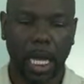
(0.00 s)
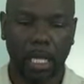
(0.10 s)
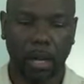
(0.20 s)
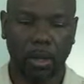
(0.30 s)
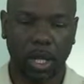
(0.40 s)

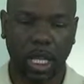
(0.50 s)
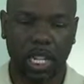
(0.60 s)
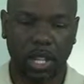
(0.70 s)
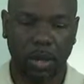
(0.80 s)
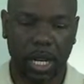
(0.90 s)
So
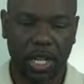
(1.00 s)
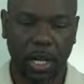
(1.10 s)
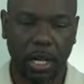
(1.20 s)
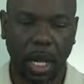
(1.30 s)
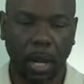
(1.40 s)
lead
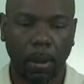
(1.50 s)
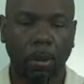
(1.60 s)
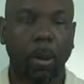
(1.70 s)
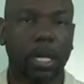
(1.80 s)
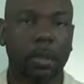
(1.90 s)
generation,
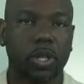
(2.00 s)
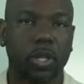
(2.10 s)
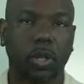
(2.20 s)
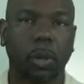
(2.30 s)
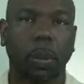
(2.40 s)
point number
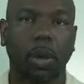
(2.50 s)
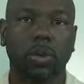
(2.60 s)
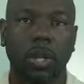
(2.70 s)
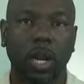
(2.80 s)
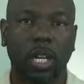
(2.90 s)
2,
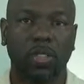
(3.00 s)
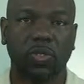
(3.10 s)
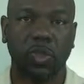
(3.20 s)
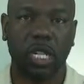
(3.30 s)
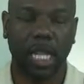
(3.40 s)
postcards
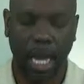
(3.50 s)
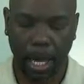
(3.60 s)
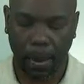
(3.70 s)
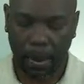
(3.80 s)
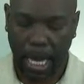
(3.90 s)
for today.